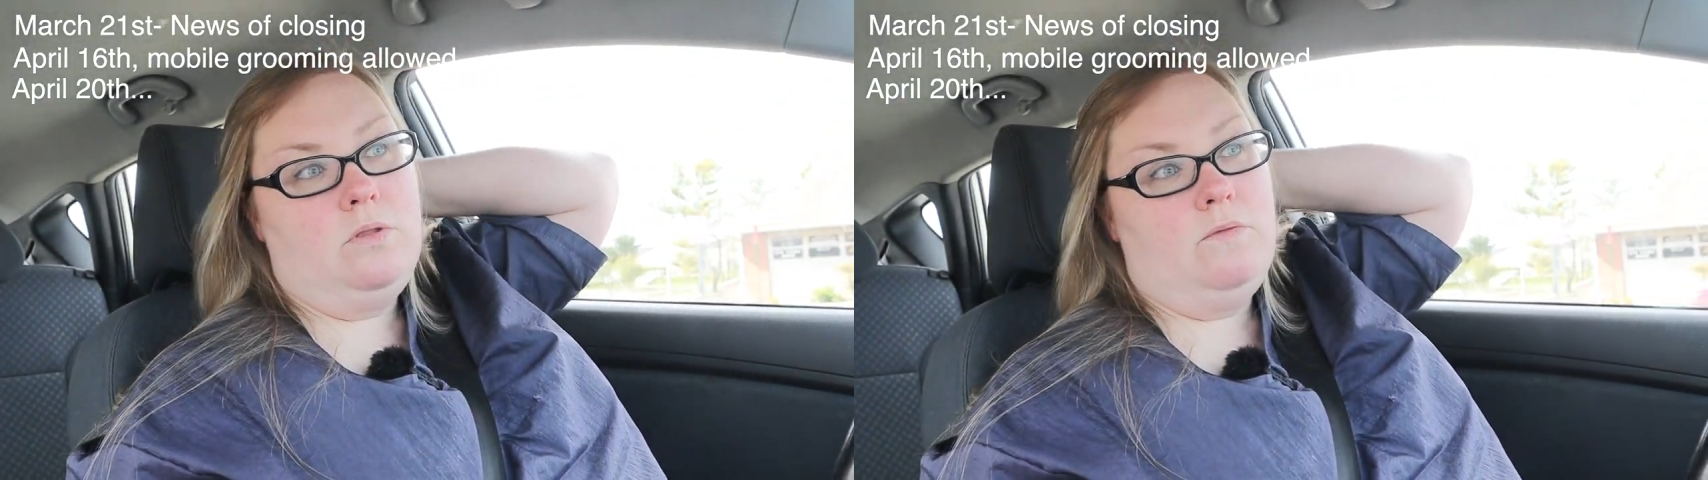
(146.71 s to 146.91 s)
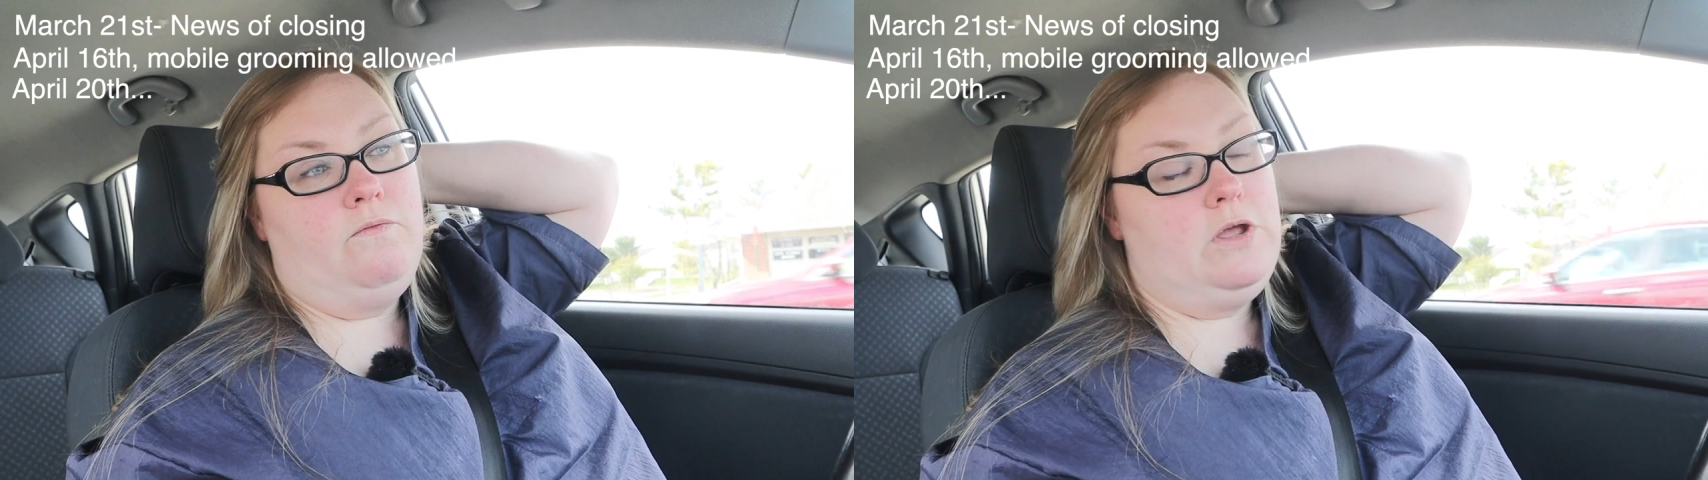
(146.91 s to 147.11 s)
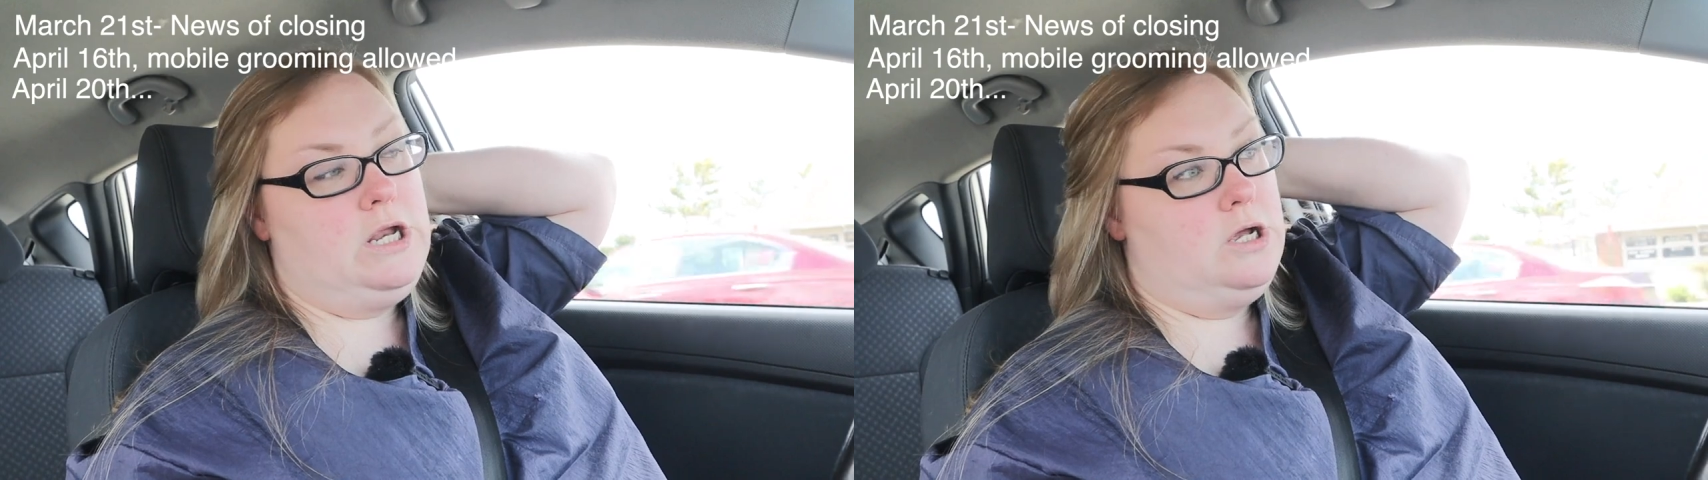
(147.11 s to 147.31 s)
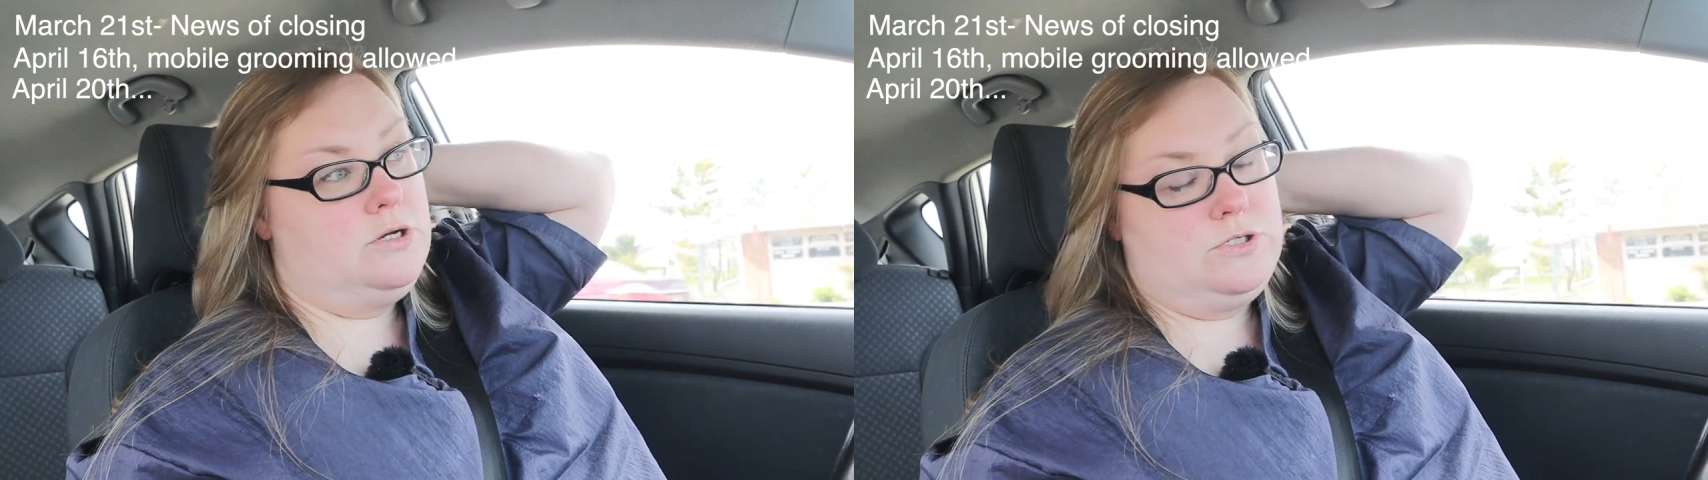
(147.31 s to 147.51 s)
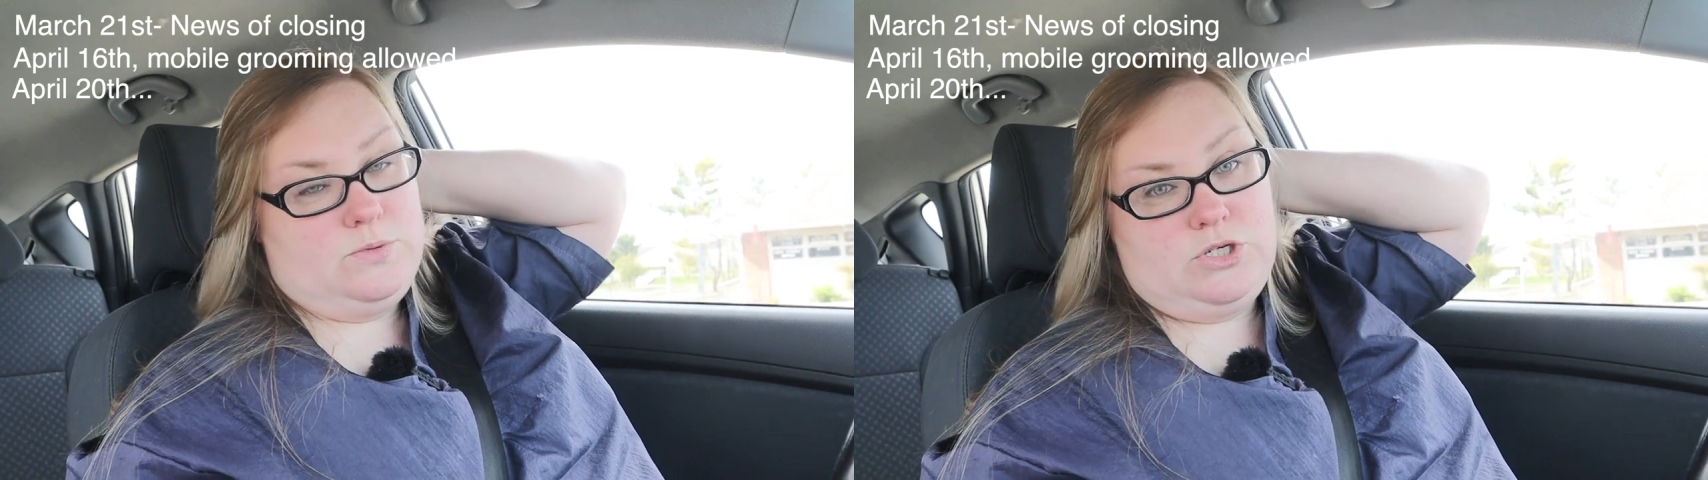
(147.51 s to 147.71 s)

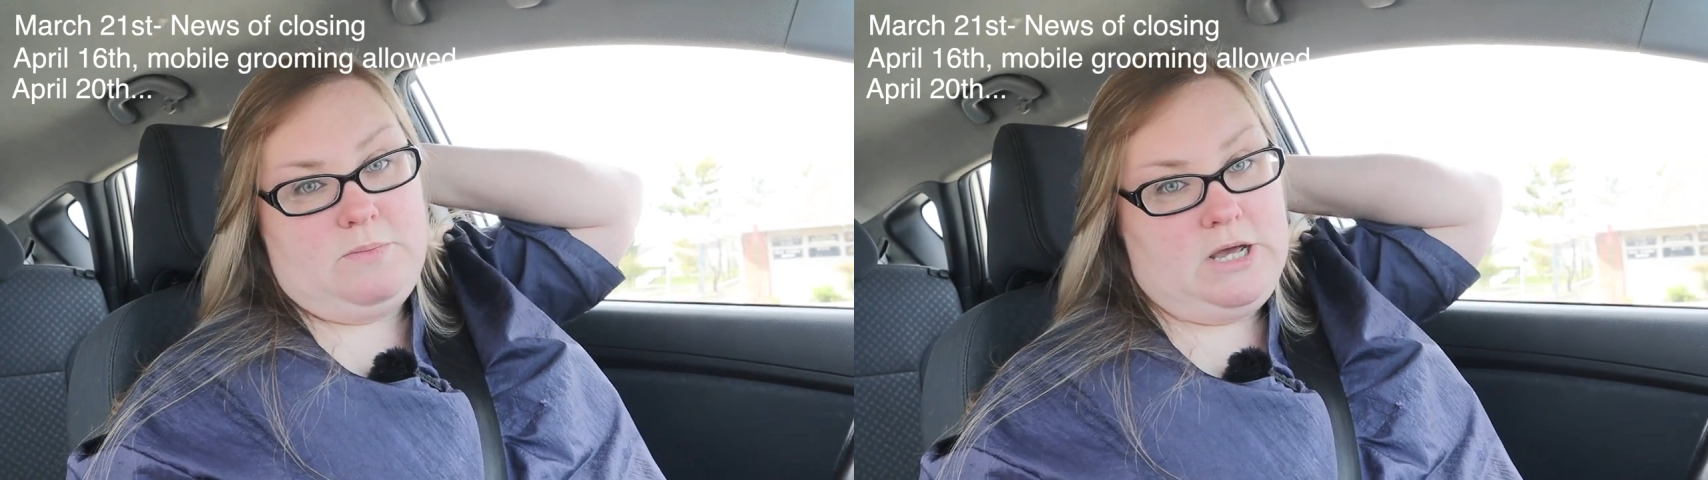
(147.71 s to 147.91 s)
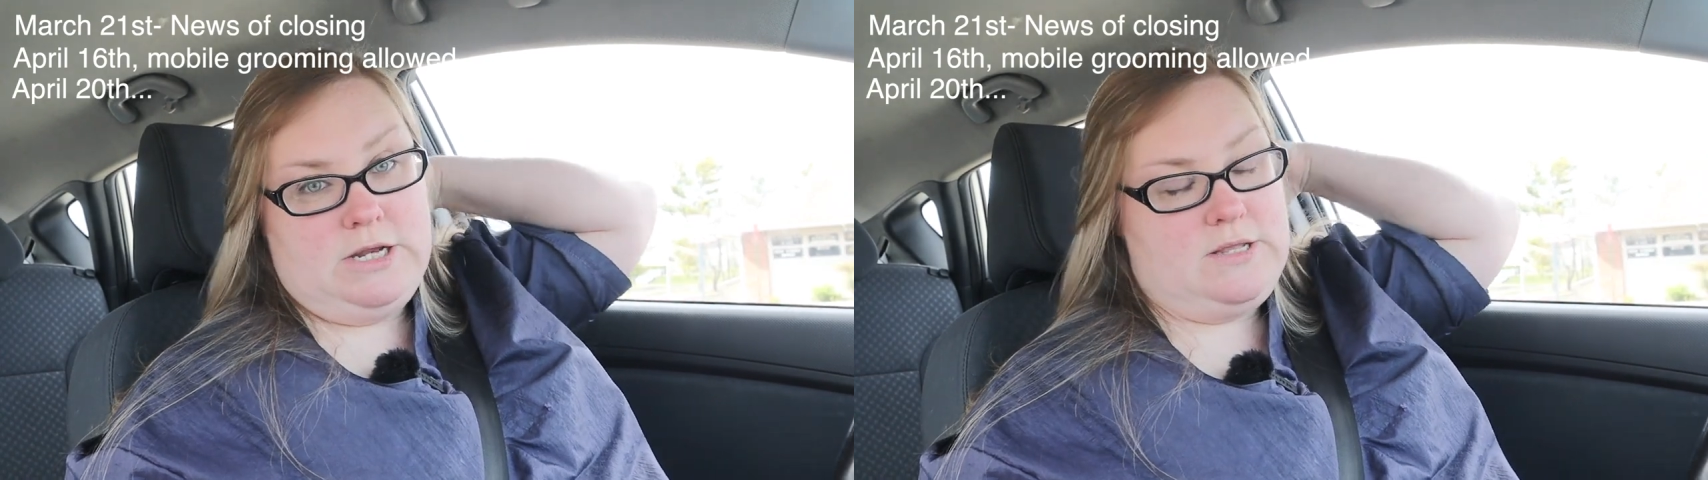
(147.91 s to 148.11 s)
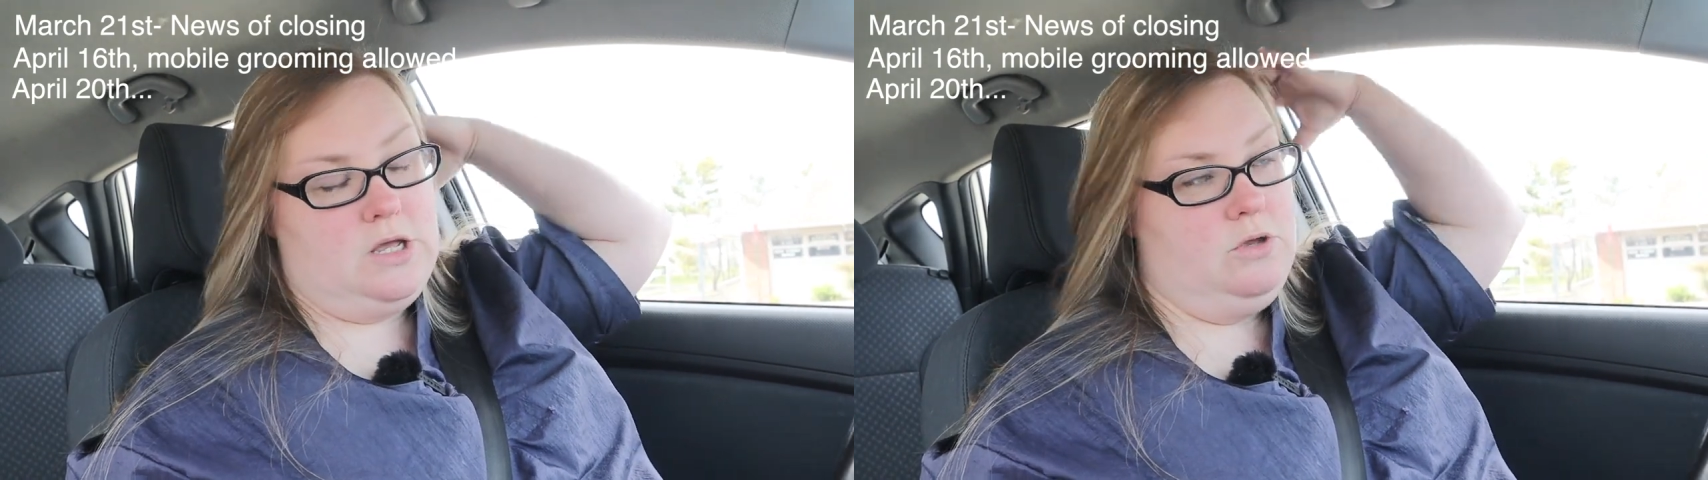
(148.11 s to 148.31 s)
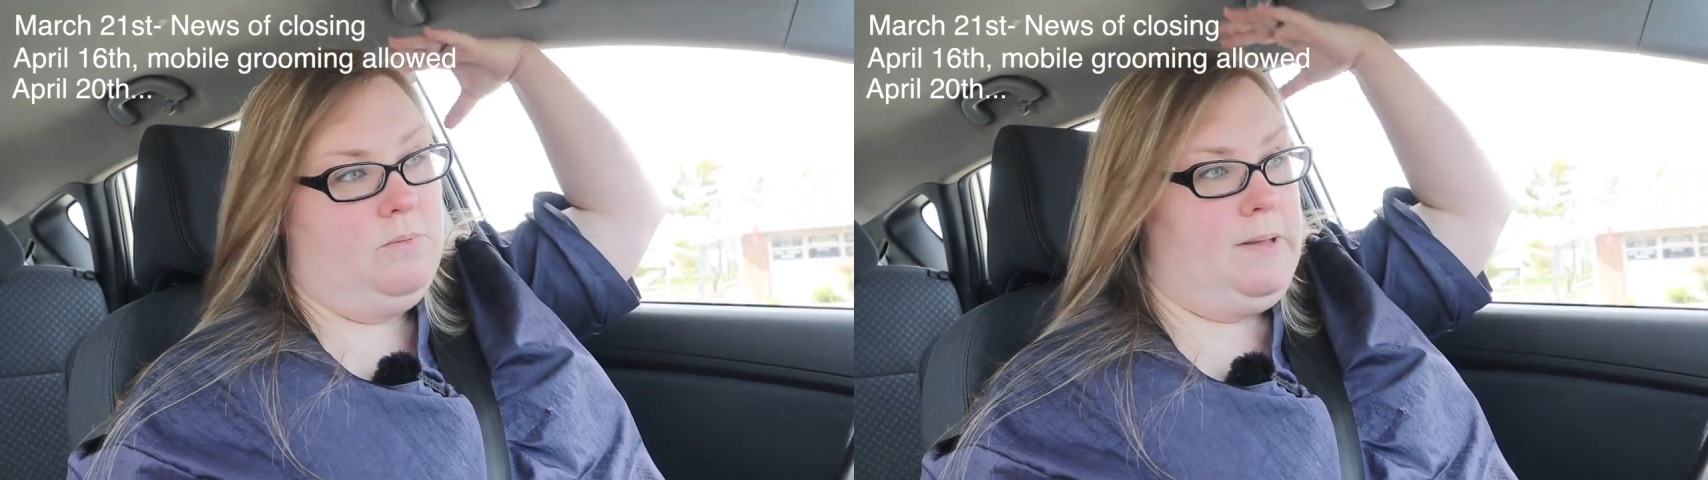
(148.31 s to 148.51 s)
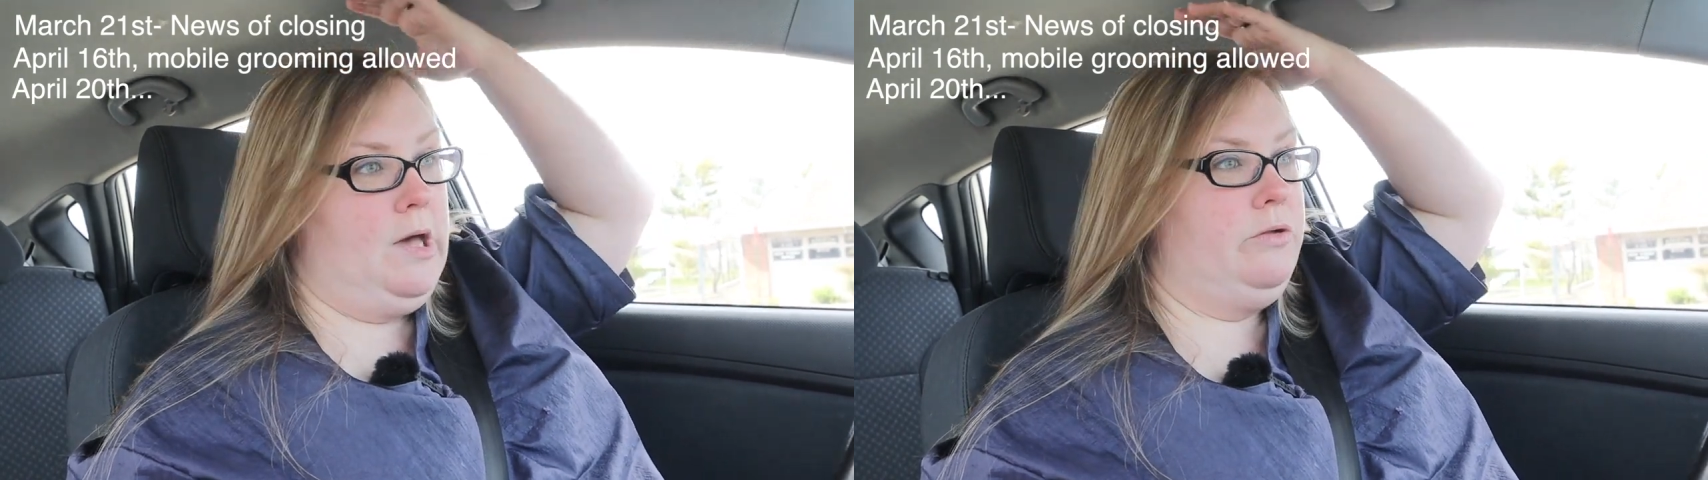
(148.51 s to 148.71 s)
videos, which I'm not going to tell you
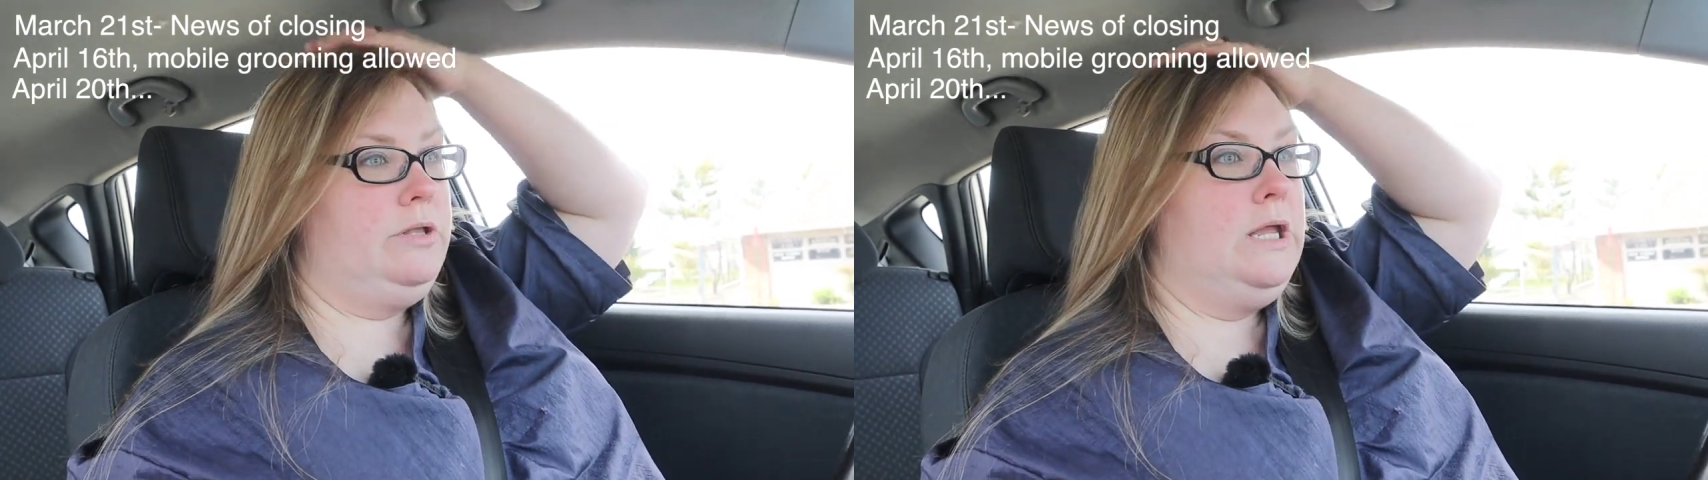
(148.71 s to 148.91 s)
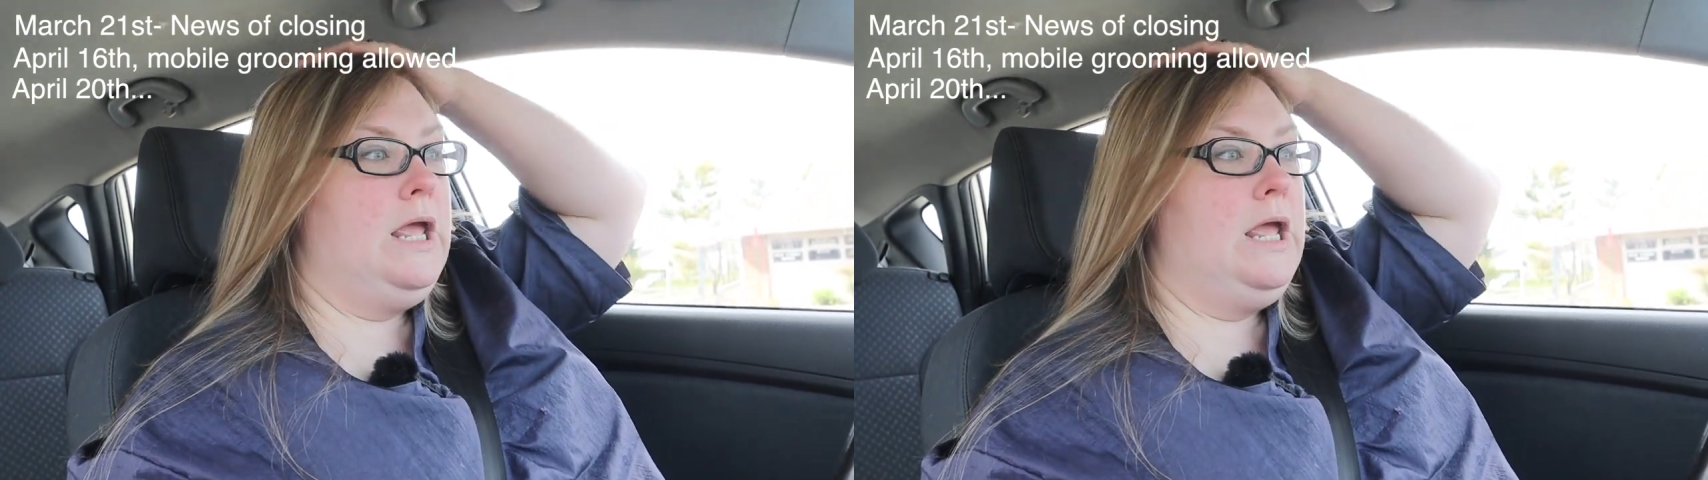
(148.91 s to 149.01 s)
about.